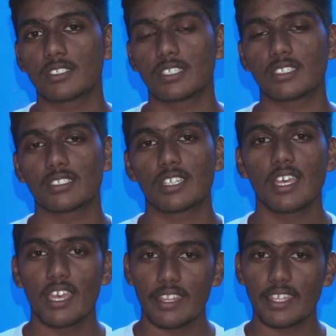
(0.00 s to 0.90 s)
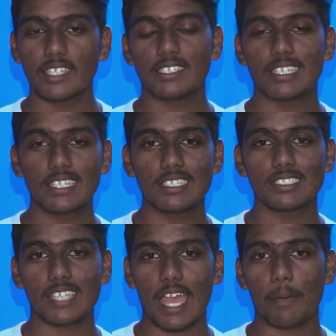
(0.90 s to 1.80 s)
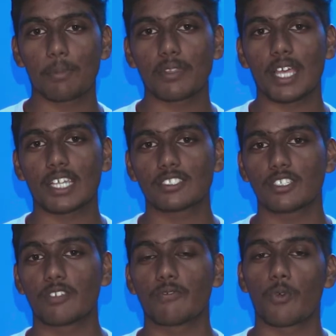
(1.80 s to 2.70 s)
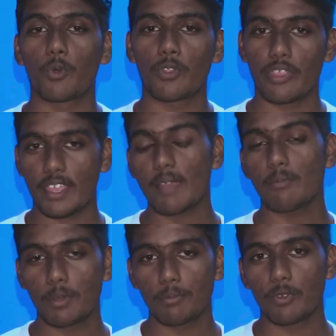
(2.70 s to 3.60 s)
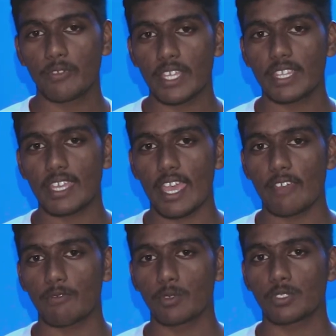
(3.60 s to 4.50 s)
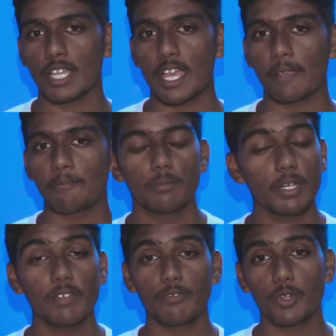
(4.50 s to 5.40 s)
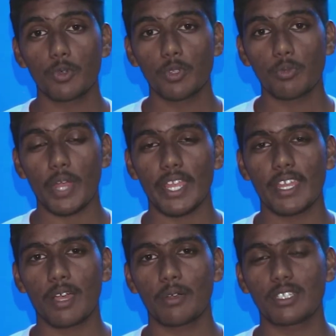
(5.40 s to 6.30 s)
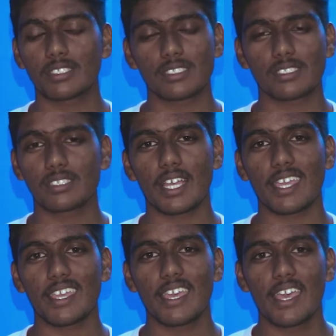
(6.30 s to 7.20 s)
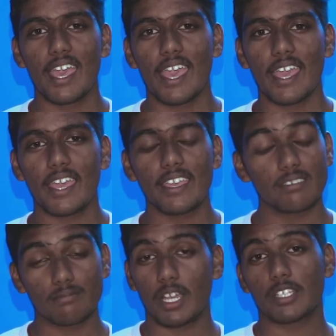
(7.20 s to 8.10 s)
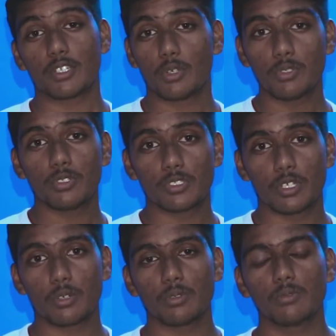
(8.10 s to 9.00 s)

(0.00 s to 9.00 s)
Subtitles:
since they teased Apple last year for them removing the headphone jack. But for Google right now, it's like a I told you so